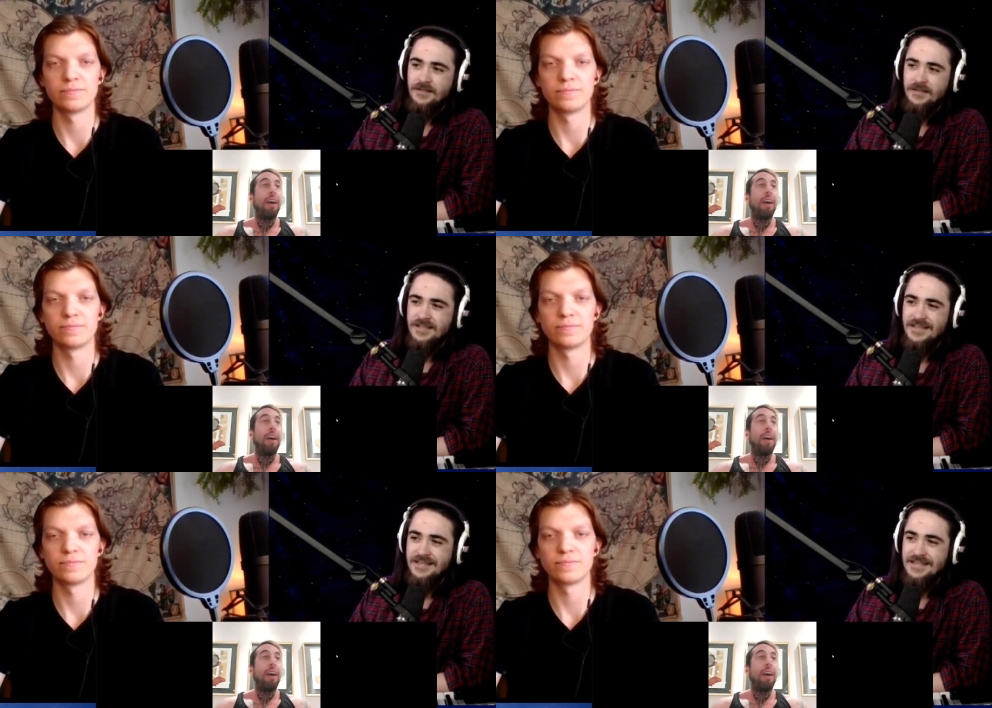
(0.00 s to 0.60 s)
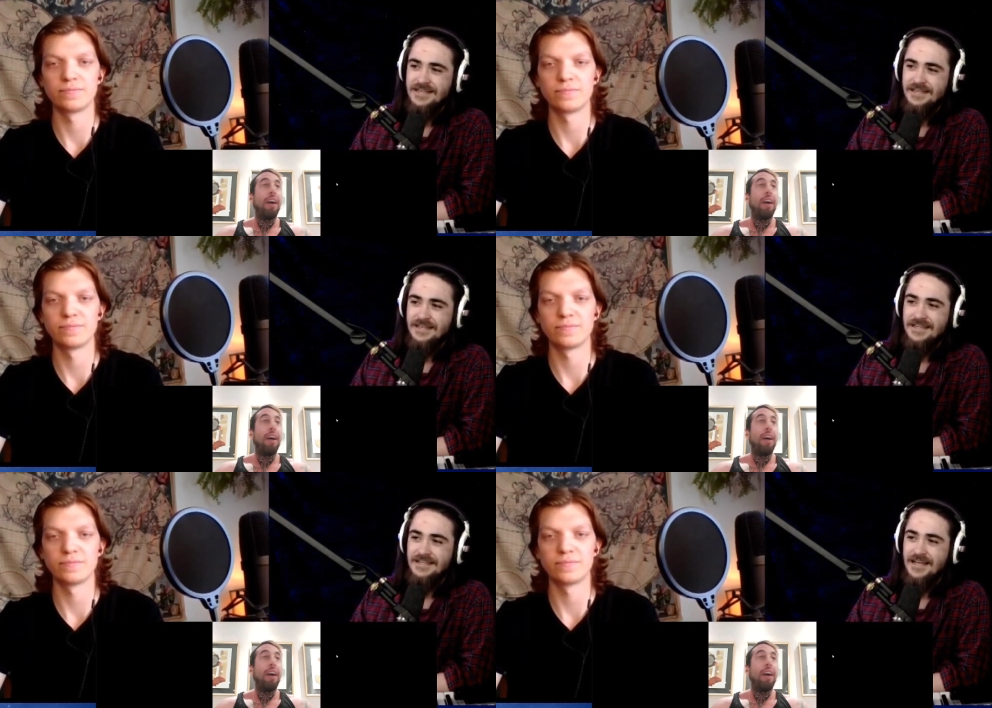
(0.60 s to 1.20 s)
Speaker 1: He
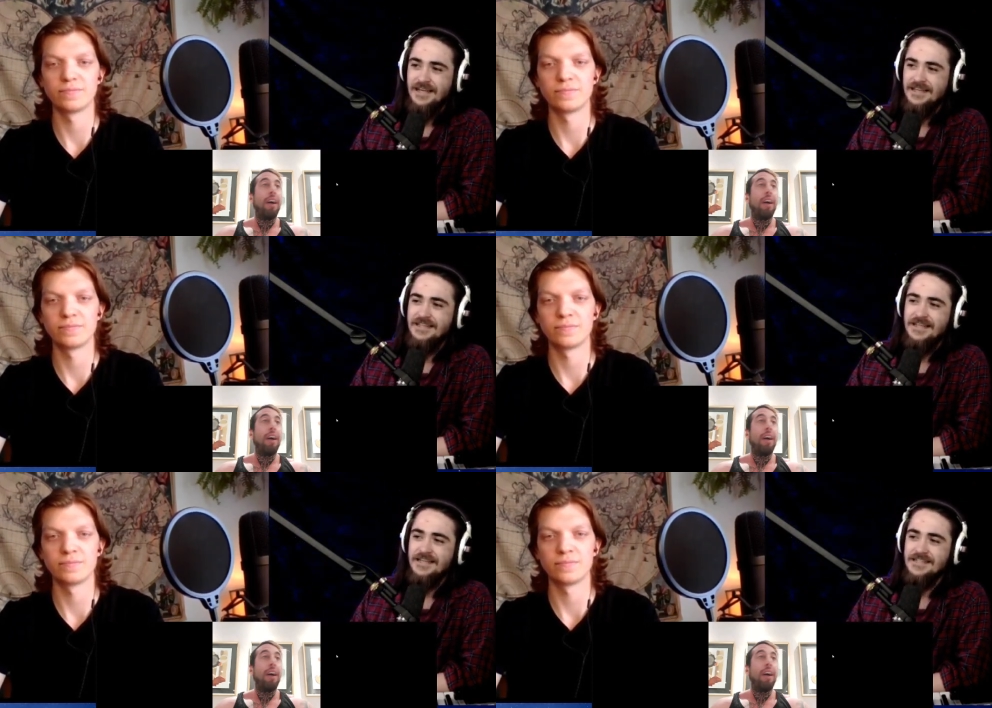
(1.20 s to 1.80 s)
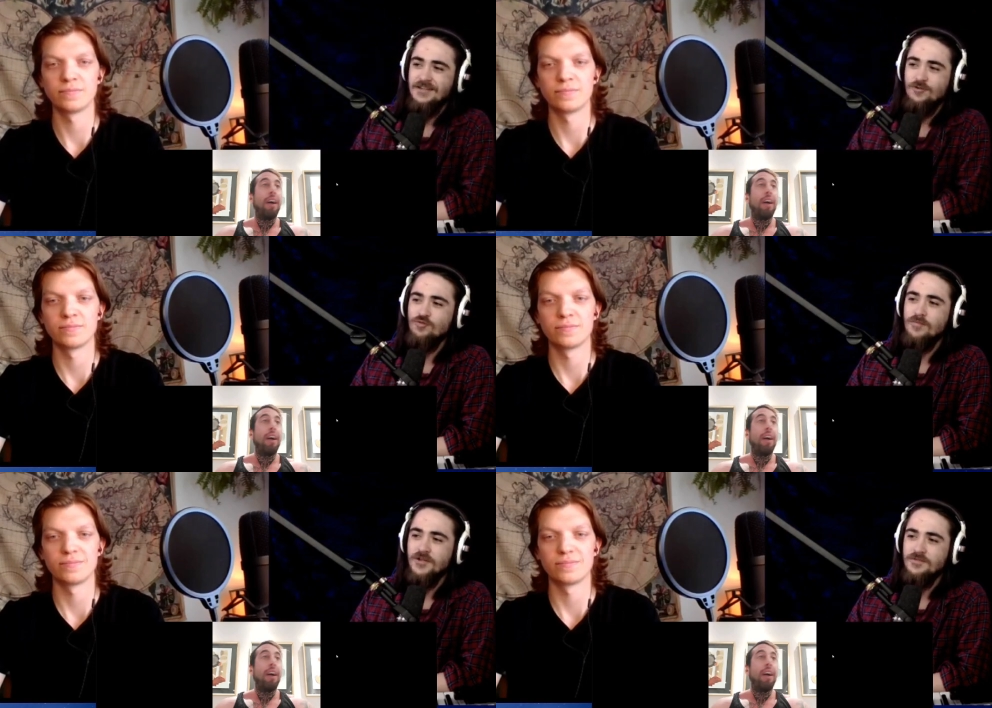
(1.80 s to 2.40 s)
he take he takes in
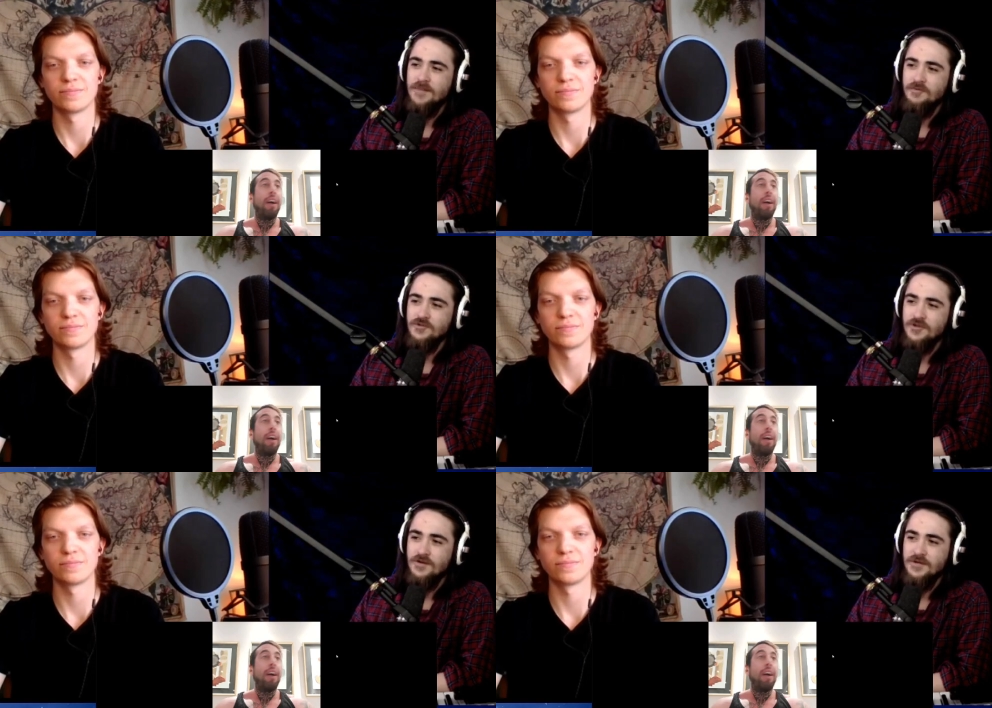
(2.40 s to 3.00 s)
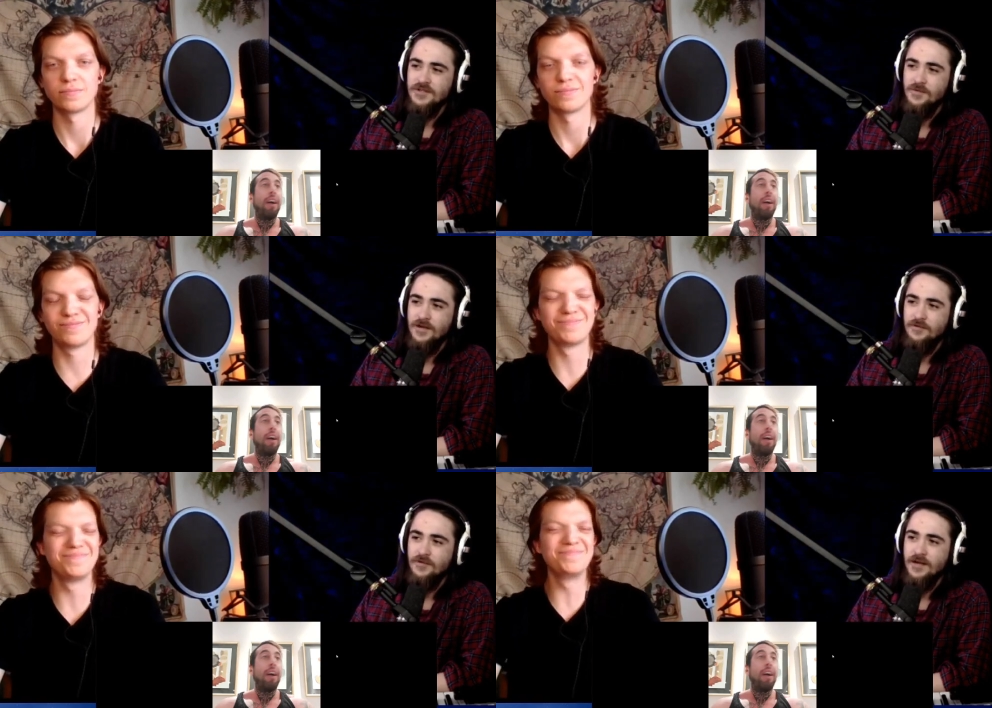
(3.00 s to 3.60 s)
too much maple syrup in his
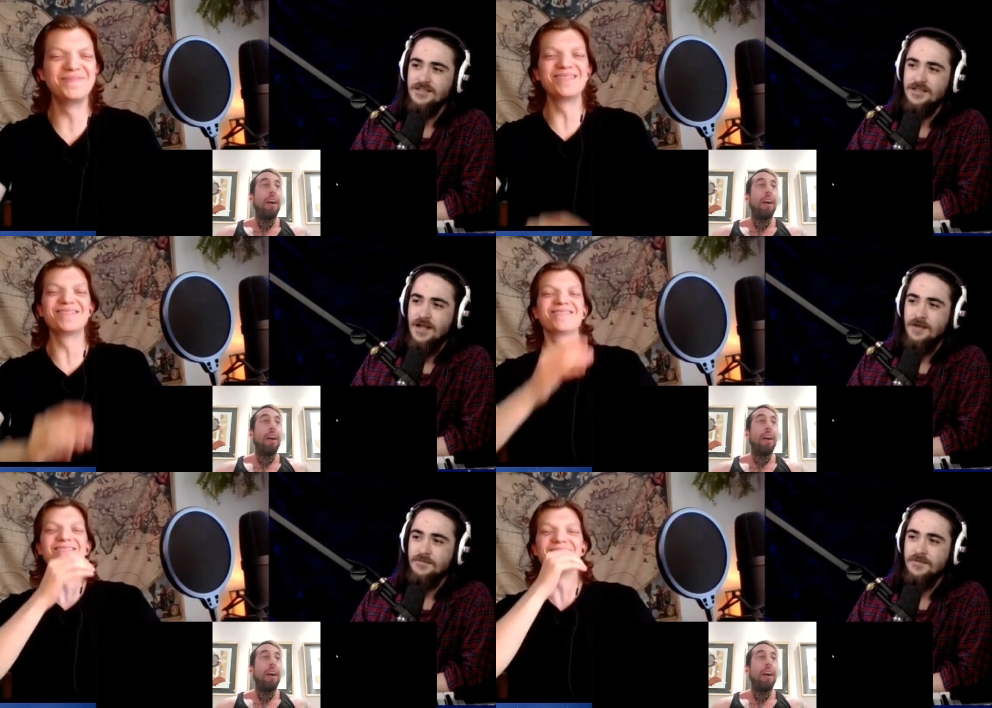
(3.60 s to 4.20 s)
body. We gotta stop him.